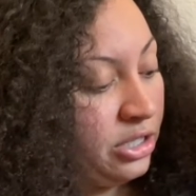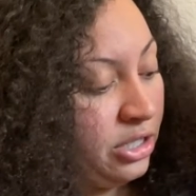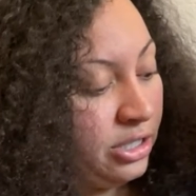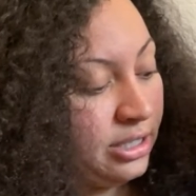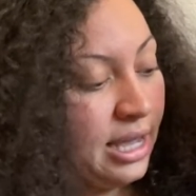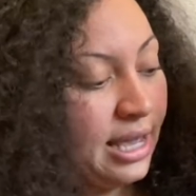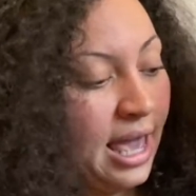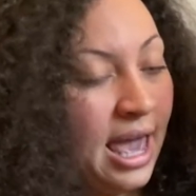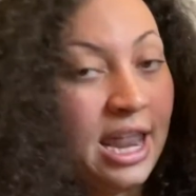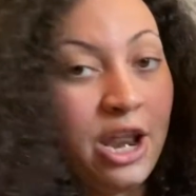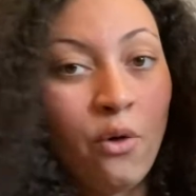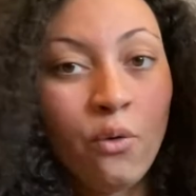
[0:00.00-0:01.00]
There's like
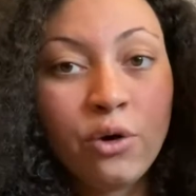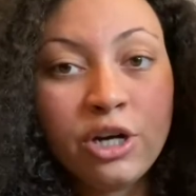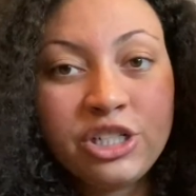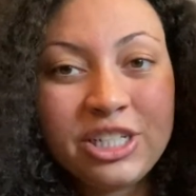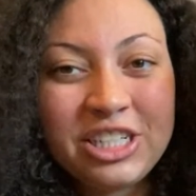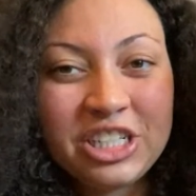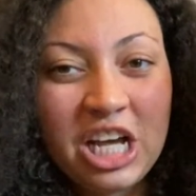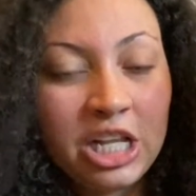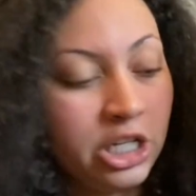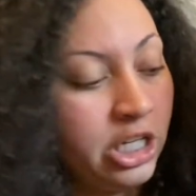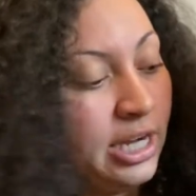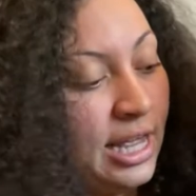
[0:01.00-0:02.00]
an orangish
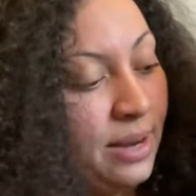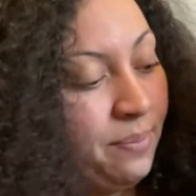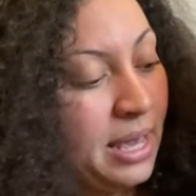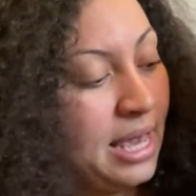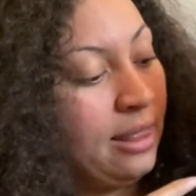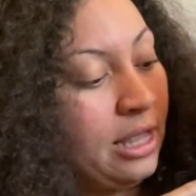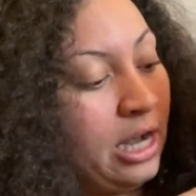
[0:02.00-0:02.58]
color and a pink.